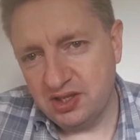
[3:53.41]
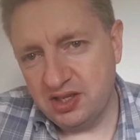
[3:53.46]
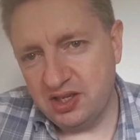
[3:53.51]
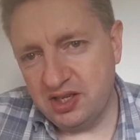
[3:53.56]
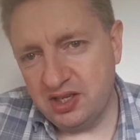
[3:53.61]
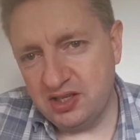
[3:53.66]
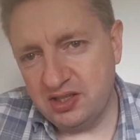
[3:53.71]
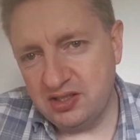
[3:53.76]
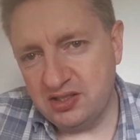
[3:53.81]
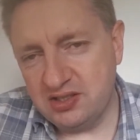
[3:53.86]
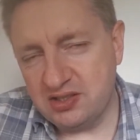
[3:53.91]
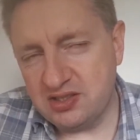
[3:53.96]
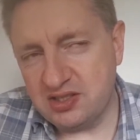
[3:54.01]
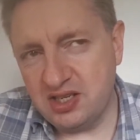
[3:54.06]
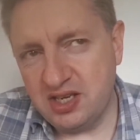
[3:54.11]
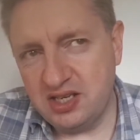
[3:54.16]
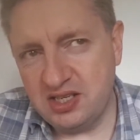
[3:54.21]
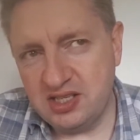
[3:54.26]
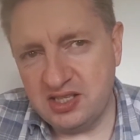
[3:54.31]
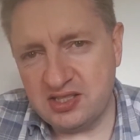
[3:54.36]
And
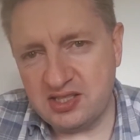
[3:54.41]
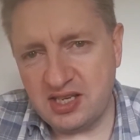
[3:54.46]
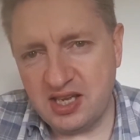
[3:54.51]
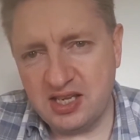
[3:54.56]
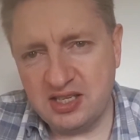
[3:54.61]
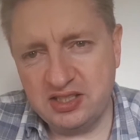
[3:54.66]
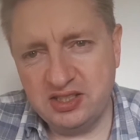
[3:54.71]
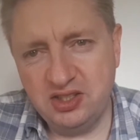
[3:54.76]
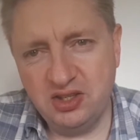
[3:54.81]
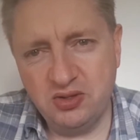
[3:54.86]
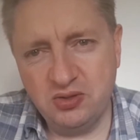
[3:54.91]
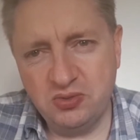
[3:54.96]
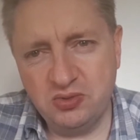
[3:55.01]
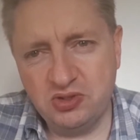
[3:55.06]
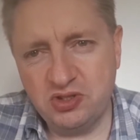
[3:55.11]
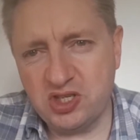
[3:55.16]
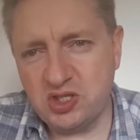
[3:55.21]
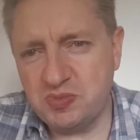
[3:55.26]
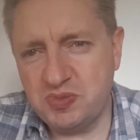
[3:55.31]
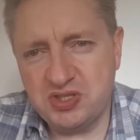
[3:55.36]
it's like,
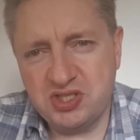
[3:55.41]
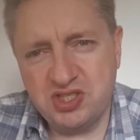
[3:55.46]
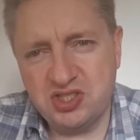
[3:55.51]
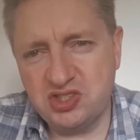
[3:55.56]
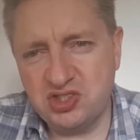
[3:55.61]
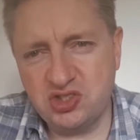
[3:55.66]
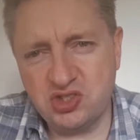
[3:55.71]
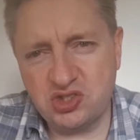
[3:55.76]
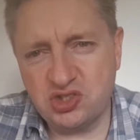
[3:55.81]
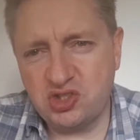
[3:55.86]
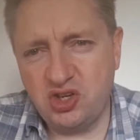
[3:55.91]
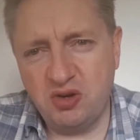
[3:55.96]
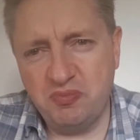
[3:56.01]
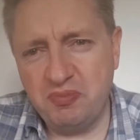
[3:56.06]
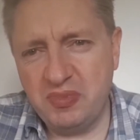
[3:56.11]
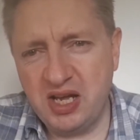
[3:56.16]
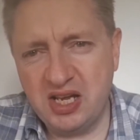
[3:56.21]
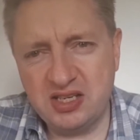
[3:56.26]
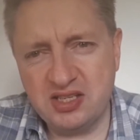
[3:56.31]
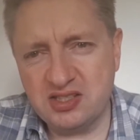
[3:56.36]
Christmas has just gone mad.